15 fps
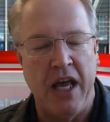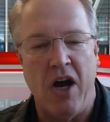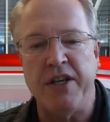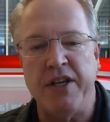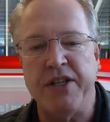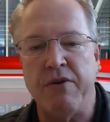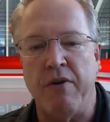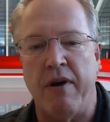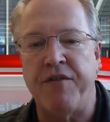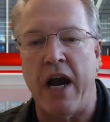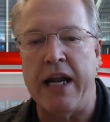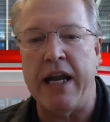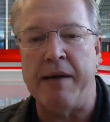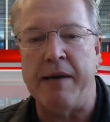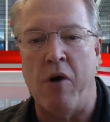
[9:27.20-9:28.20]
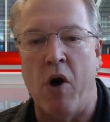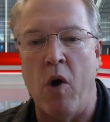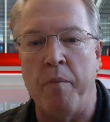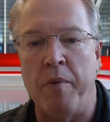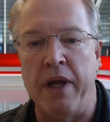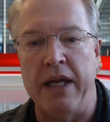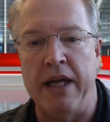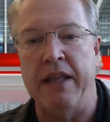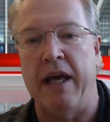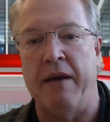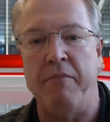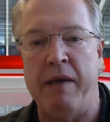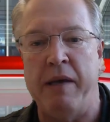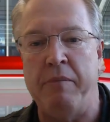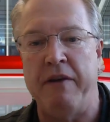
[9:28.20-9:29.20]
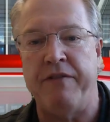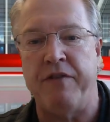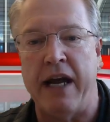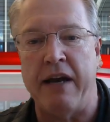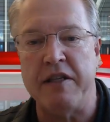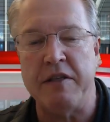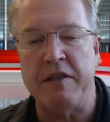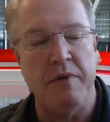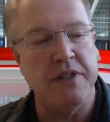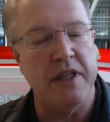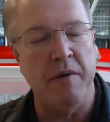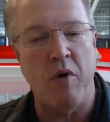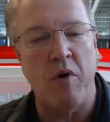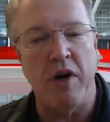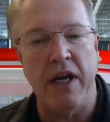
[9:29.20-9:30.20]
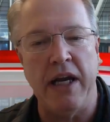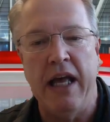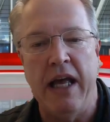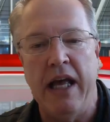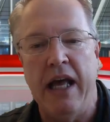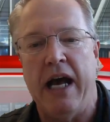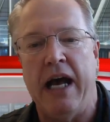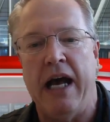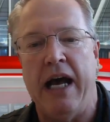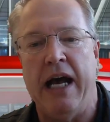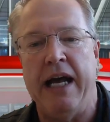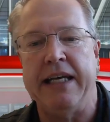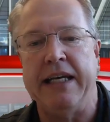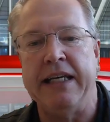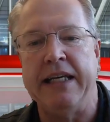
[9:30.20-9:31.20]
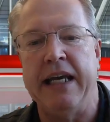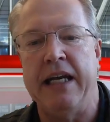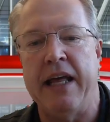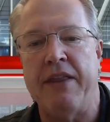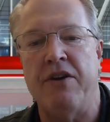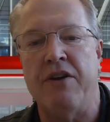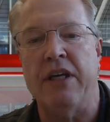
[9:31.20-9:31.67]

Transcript: Also on Friday, I'm hoping that maybe for announcements in the morning, I can get another